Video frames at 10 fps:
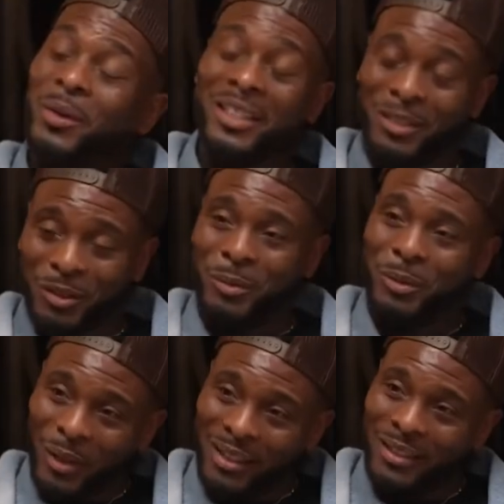okay, so she
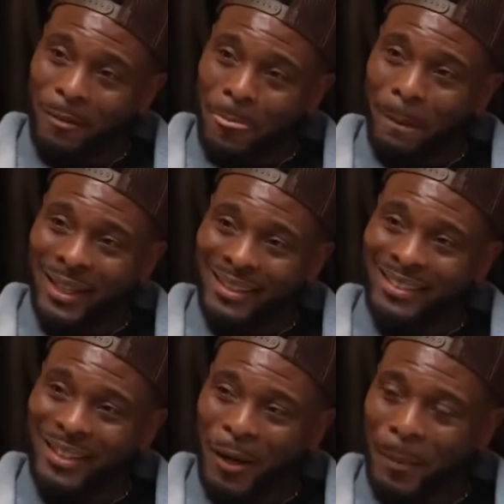was pregnant at
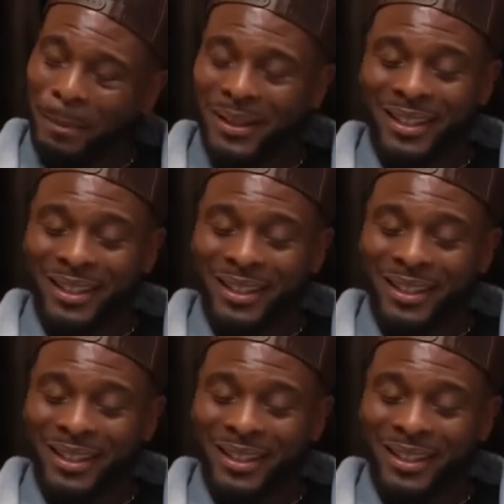that time.